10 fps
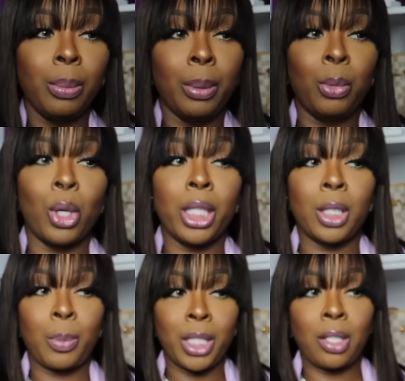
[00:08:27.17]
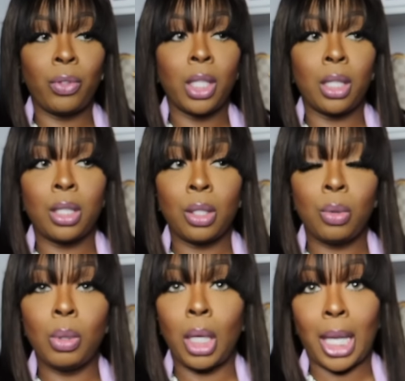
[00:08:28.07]
bit more expensive than the
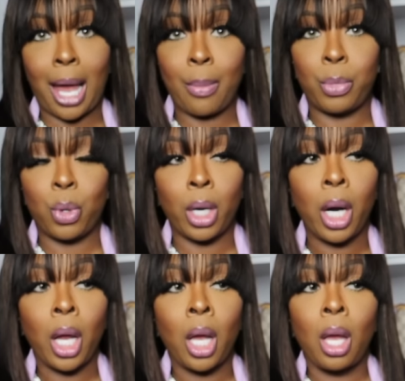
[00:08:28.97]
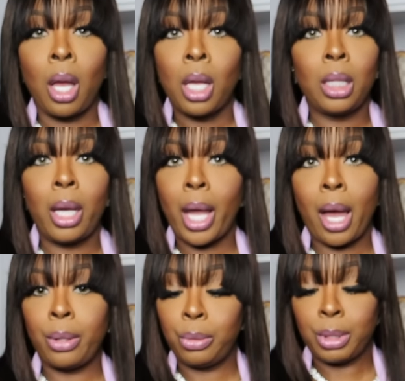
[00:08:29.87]
two, a lot more they
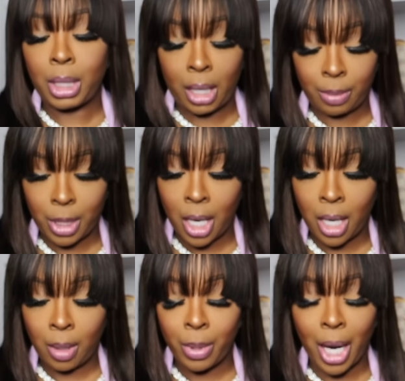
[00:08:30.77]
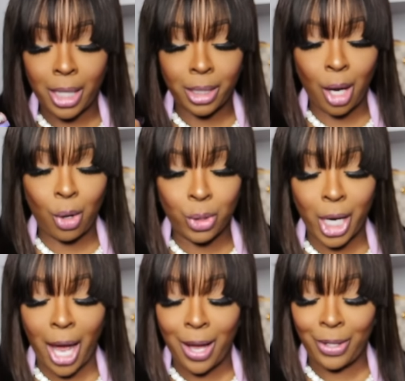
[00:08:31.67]
all do the same thing but i told
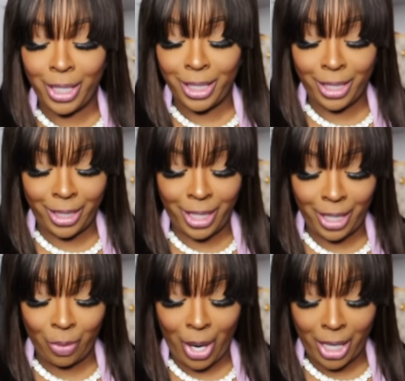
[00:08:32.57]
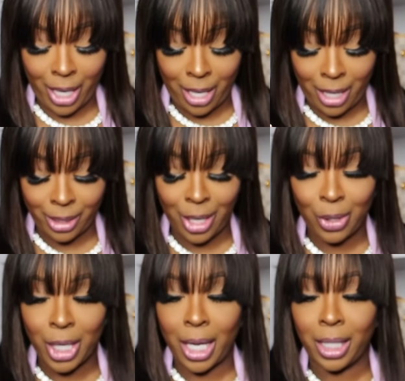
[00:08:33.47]
y'all it just did it right now i
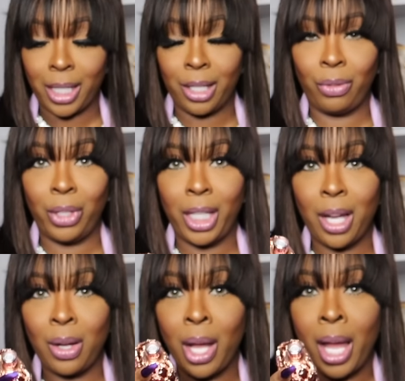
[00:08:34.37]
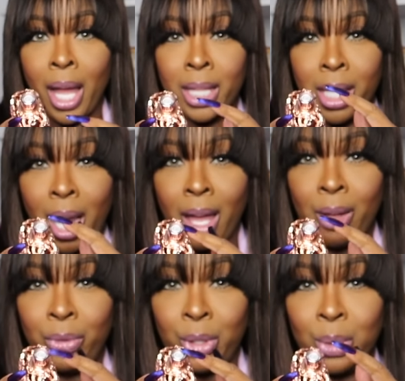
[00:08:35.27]
told y'all in another video that i
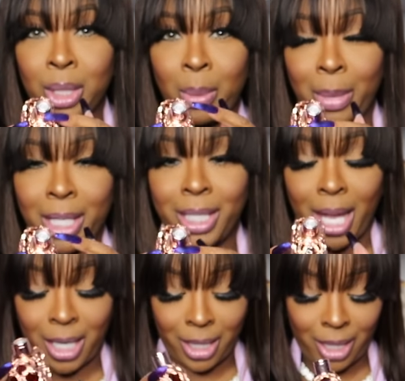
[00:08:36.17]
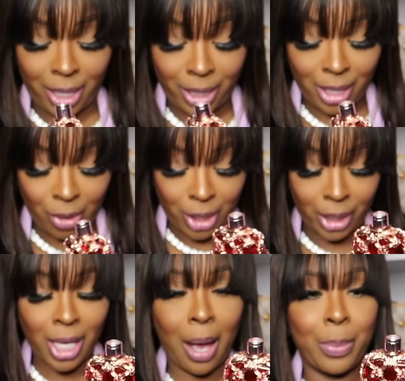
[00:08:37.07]
have used the mess out of this so the
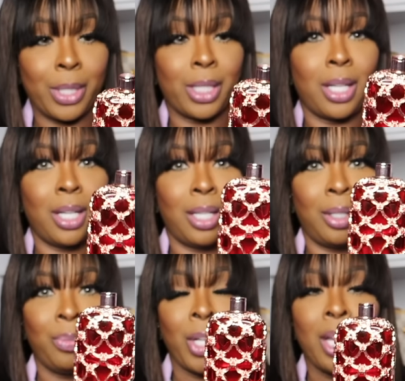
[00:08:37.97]
top is gone